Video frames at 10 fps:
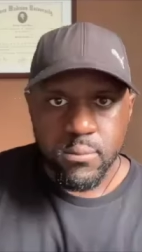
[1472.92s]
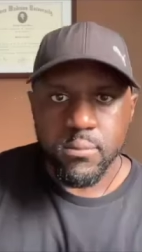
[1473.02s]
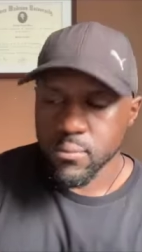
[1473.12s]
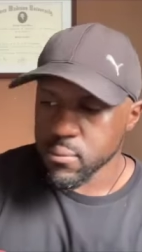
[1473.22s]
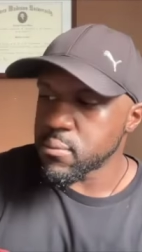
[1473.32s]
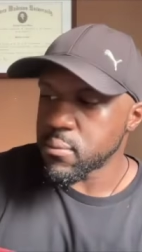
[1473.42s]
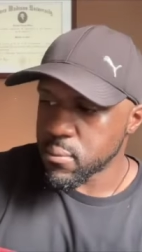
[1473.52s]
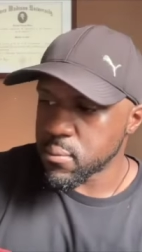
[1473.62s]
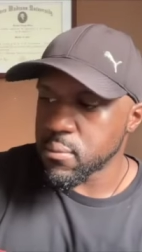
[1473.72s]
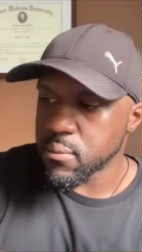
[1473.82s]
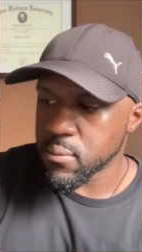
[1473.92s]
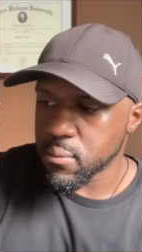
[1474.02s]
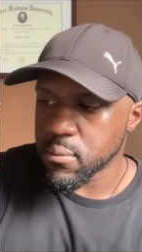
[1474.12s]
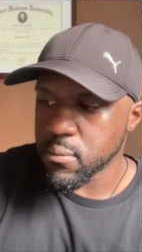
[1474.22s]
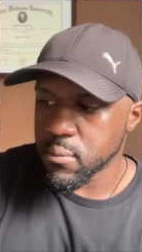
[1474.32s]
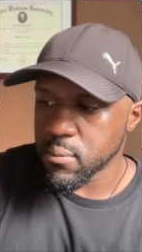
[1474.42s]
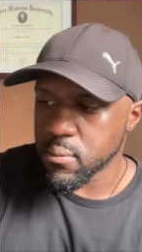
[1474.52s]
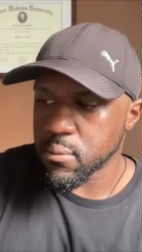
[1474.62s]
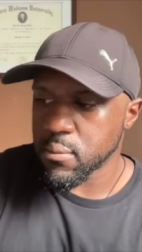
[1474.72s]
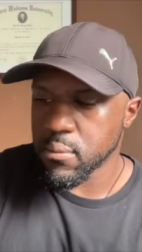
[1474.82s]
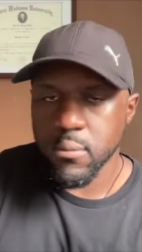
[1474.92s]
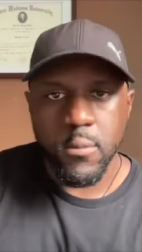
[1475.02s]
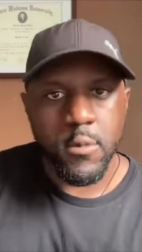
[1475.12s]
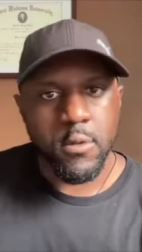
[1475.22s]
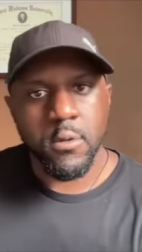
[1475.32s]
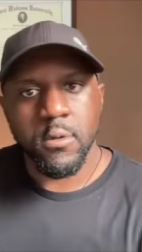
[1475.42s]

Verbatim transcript: you know, goal. But I definitely want to get into